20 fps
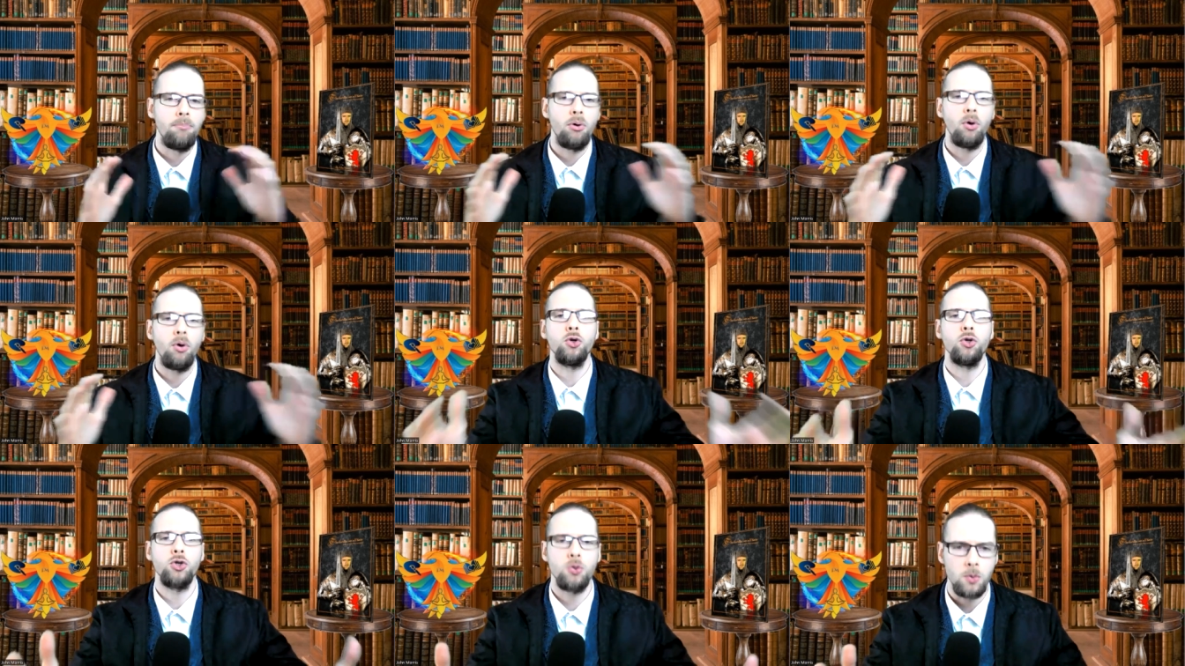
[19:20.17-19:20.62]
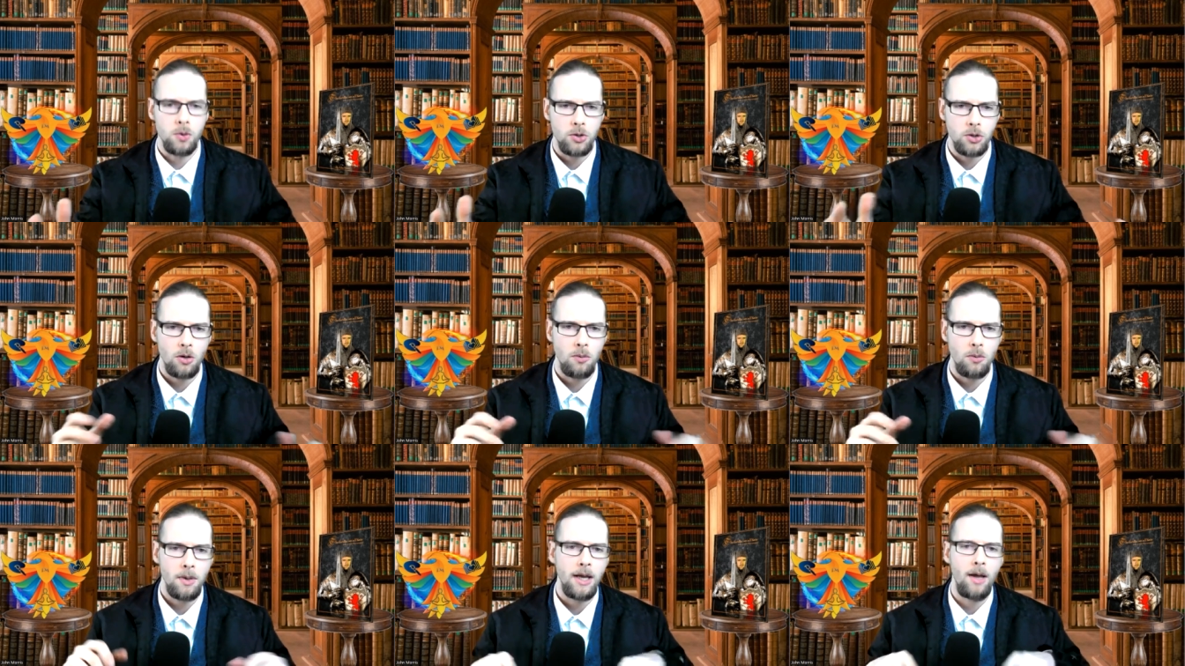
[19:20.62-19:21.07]
push was
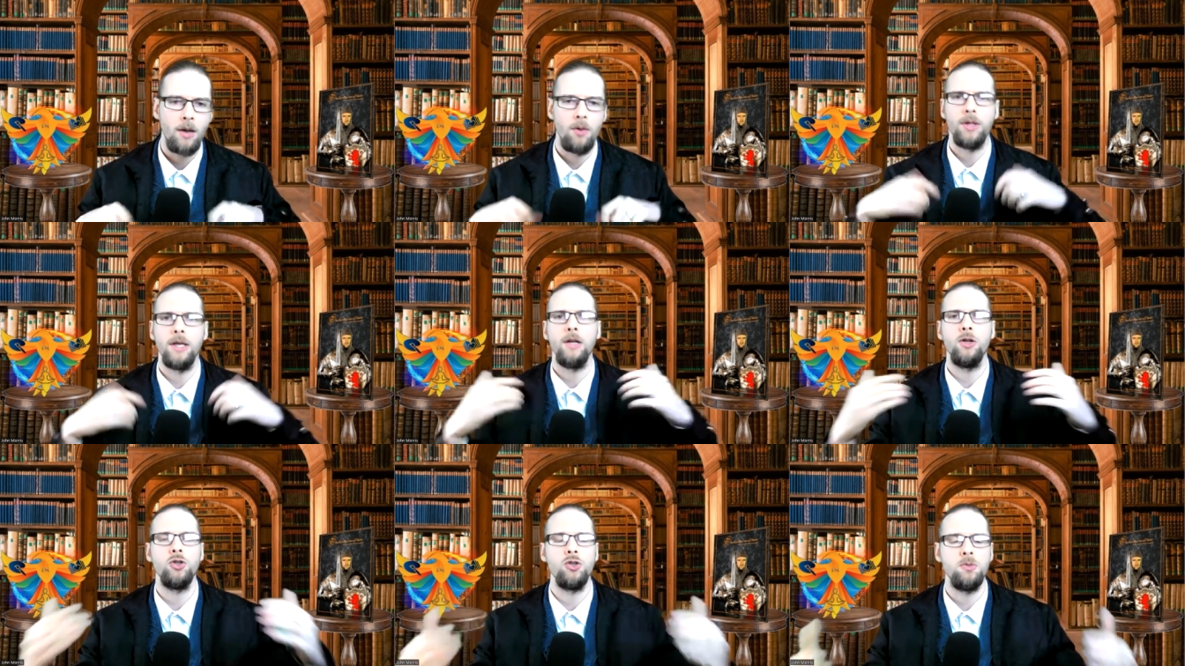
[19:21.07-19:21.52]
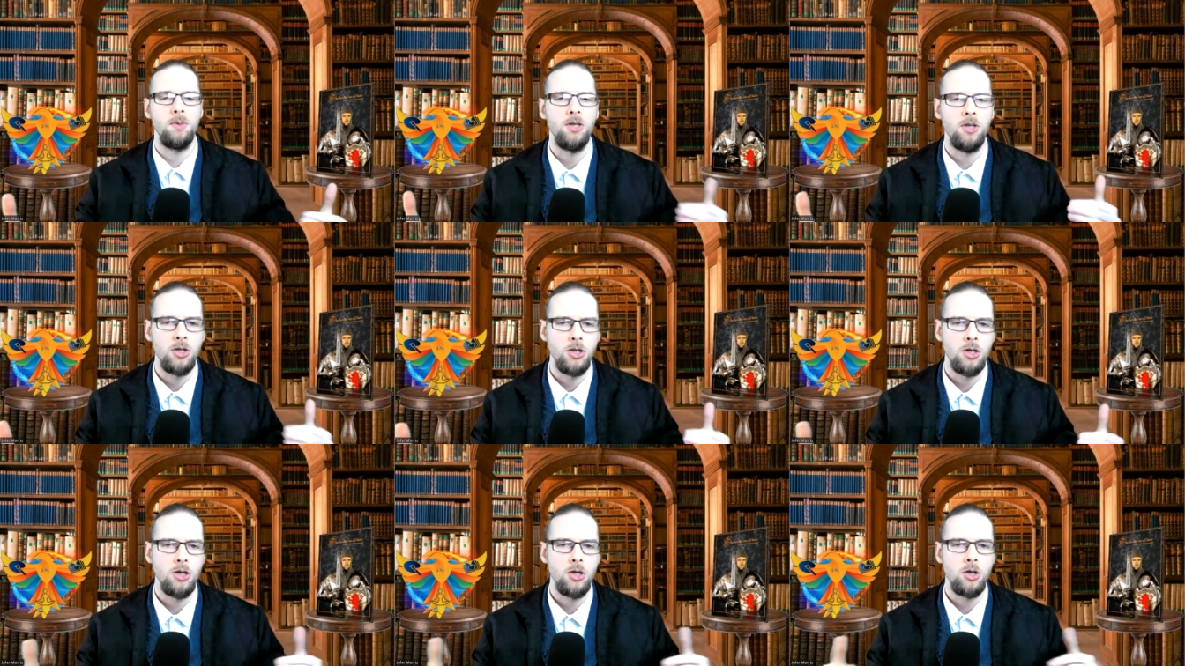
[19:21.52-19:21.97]
coming out the
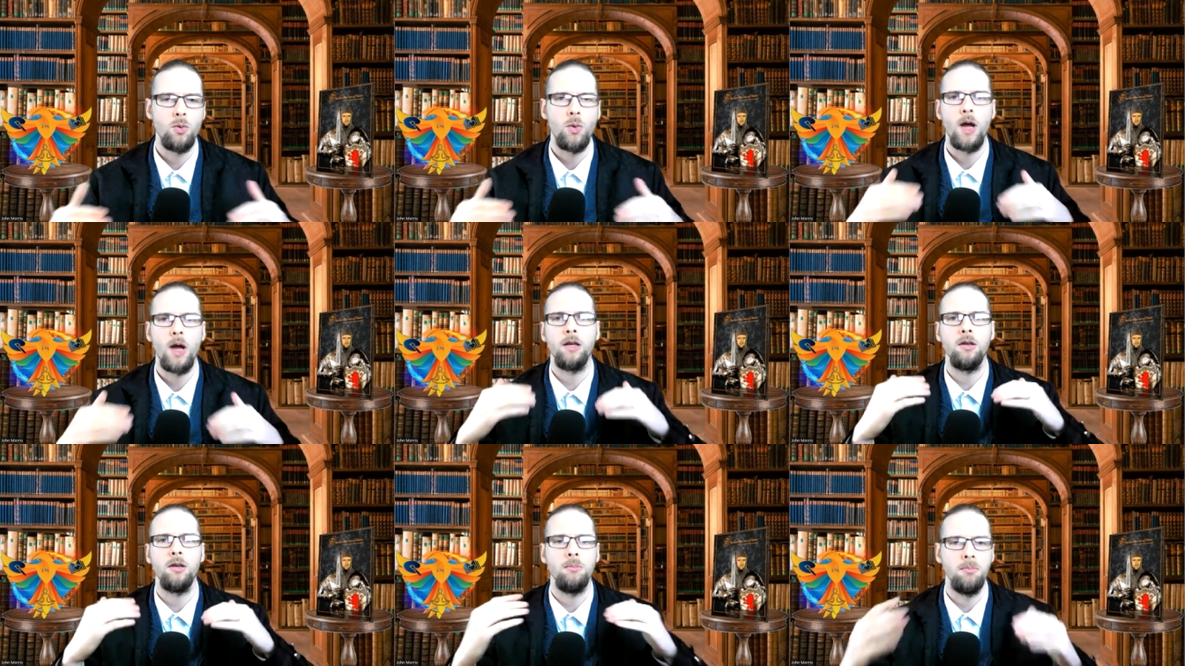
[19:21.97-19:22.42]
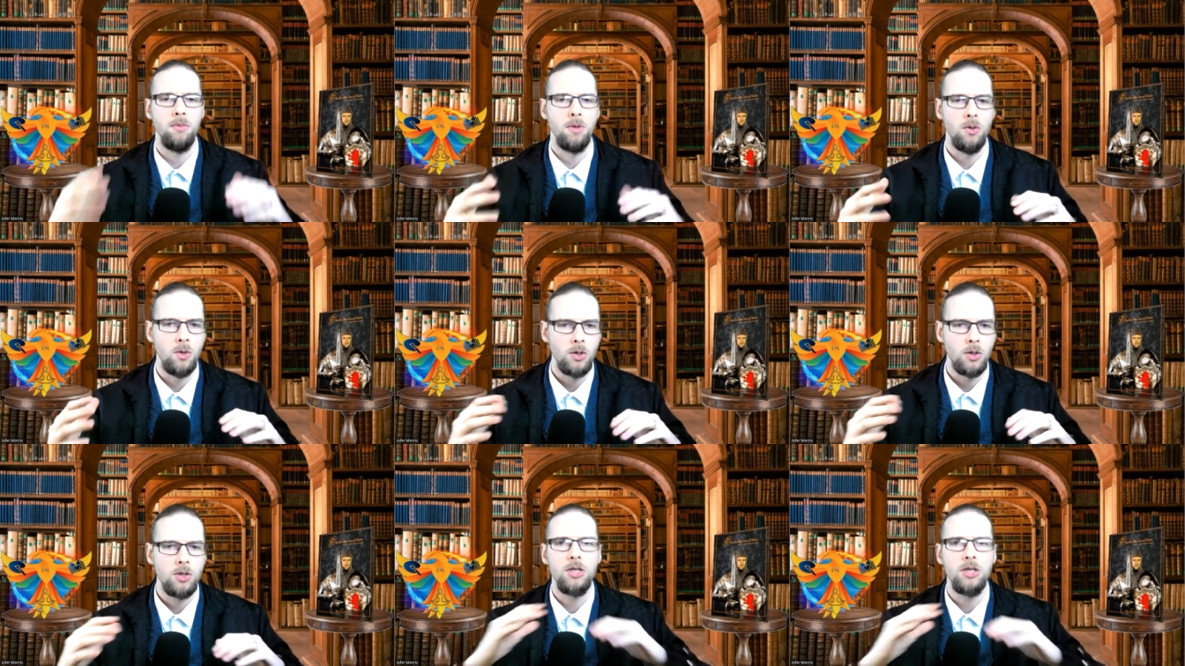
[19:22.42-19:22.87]
lgbtqi
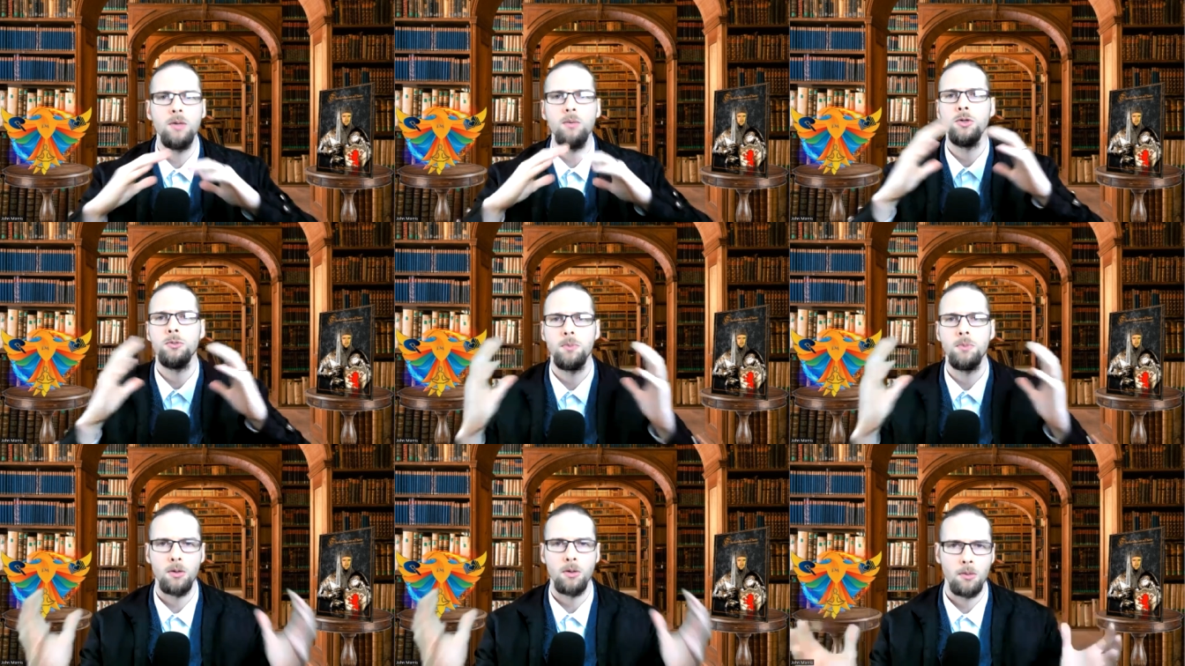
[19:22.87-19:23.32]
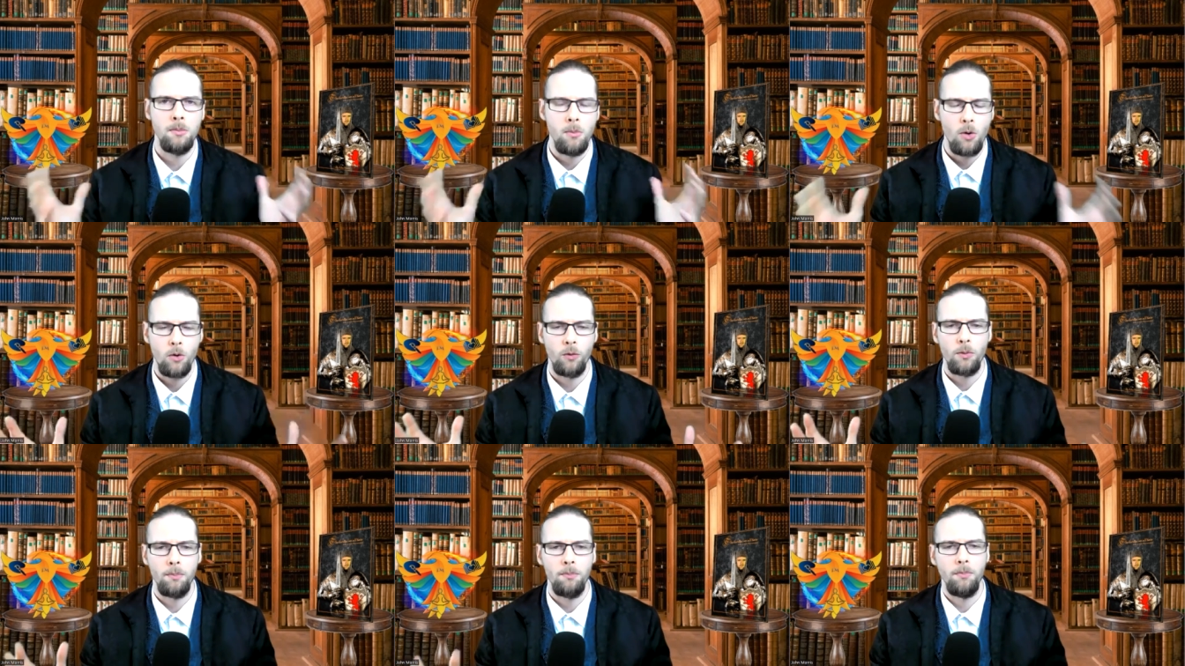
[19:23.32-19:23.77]
community was becoming
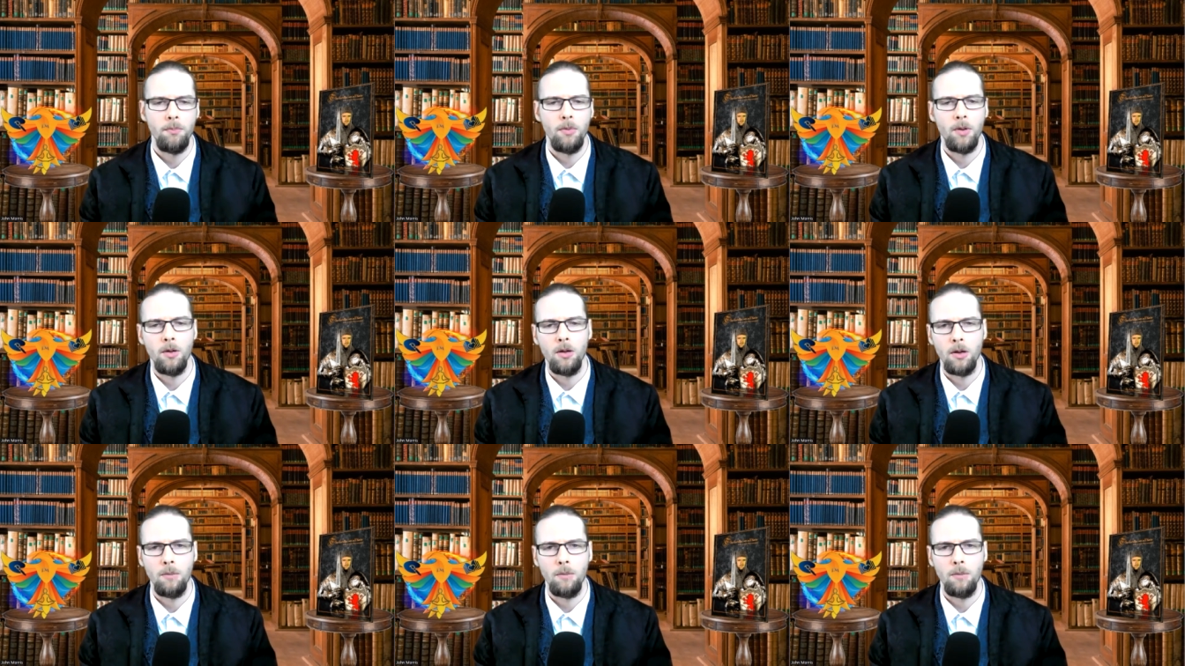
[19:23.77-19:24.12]
more of a,